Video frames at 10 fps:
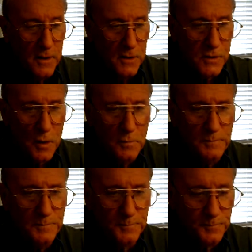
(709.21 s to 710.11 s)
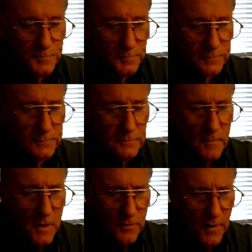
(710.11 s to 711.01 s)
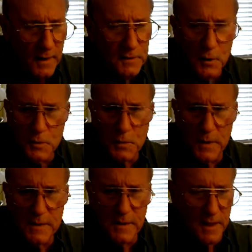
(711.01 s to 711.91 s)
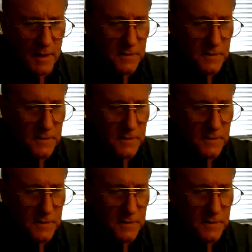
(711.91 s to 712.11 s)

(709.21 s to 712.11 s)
So you've got those 3 cells.